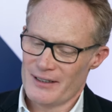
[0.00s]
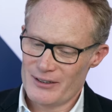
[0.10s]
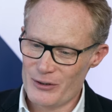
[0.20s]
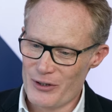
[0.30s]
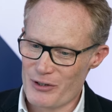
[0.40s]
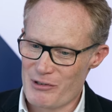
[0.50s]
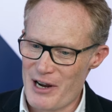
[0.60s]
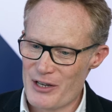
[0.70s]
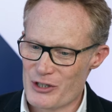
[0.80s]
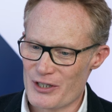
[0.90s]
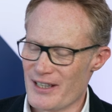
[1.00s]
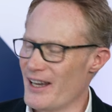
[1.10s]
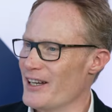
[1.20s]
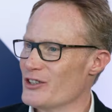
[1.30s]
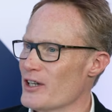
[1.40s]
you know, the creation of the
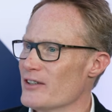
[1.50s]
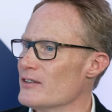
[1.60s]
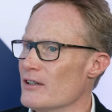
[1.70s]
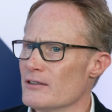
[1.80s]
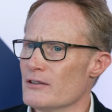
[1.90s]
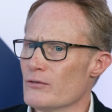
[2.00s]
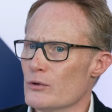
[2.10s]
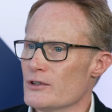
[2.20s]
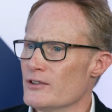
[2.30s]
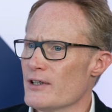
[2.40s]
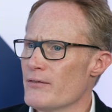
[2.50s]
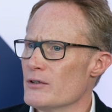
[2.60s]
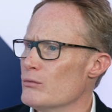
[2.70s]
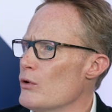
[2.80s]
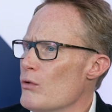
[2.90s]
NHS in
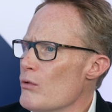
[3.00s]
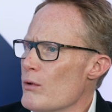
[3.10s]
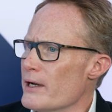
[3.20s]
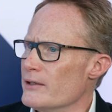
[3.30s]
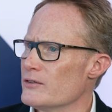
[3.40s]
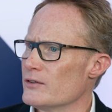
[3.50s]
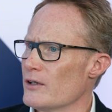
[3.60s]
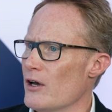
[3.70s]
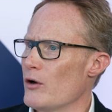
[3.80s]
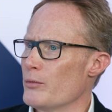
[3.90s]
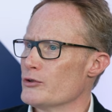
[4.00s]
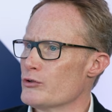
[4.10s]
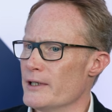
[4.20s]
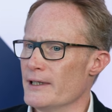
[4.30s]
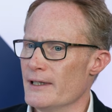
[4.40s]
1947 were always
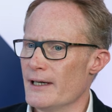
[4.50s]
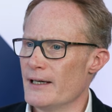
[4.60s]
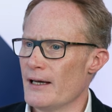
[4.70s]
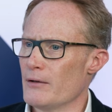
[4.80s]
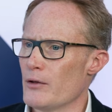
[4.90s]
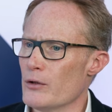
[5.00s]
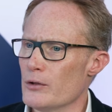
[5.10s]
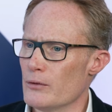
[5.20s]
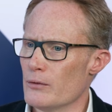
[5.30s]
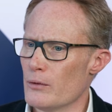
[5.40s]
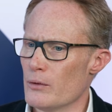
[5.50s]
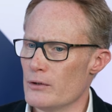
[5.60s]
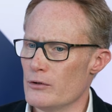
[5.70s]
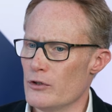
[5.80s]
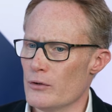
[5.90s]
arbitrary. So
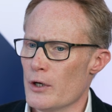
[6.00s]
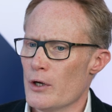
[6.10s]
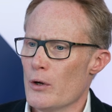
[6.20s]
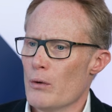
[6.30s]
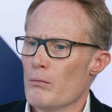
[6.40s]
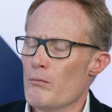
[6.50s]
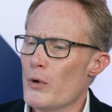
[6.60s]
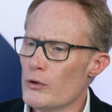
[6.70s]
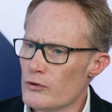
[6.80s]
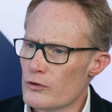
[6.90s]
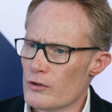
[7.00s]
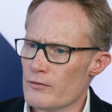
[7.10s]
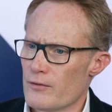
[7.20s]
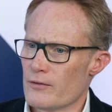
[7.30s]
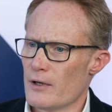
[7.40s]
much
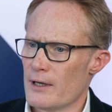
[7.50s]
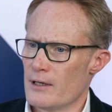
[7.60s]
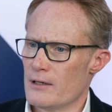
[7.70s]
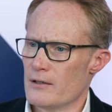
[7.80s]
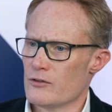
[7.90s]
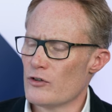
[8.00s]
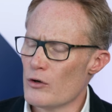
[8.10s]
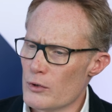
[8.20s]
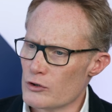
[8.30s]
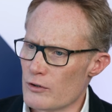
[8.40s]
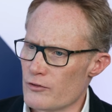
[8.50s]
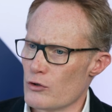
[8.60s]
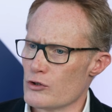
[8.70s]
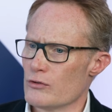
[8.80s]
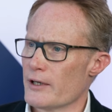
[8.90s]
of
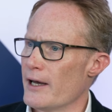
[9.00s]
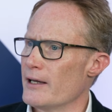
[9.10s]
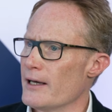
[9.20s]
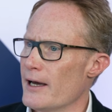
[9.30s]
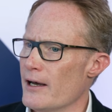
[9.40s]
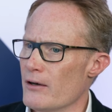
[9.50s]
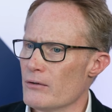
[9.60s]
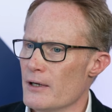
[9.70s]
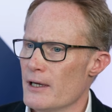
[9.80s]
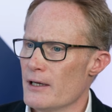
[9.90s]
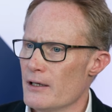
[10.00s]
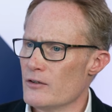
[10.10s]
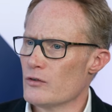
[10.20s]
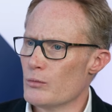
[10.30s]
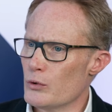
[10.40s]
social care now
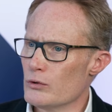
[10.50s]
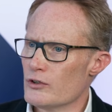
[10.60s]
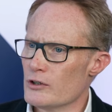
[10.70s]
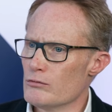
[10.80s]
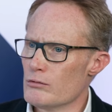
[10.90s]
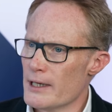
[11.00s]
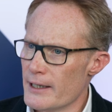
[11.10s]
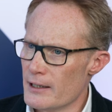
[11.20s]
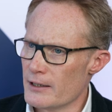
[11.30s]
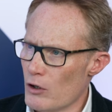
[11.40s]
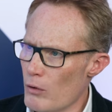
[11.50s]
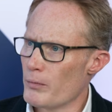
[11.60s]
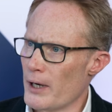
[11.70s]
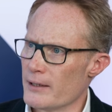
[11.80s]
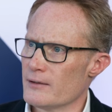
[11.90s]
is supporting really
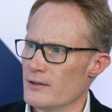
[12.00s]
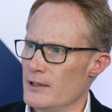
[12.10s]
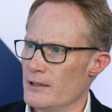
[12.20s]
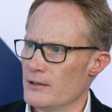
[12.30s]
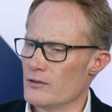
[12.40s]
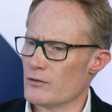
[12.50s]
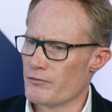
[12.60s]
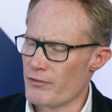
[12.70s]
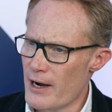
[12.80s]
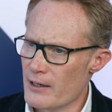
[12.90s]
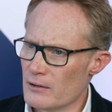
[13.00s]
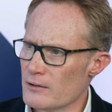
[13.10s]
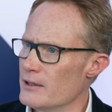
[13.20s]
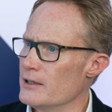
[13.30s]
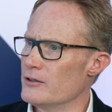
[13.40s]
complex needs,
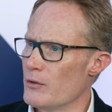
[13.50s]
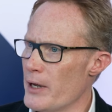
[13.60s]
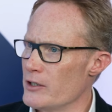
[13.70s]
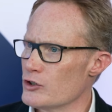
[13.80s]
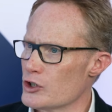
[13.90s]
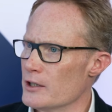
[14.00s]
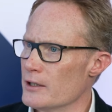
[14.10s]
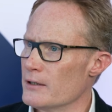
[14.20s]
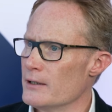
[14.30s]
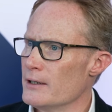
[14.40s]
frailty, dementia.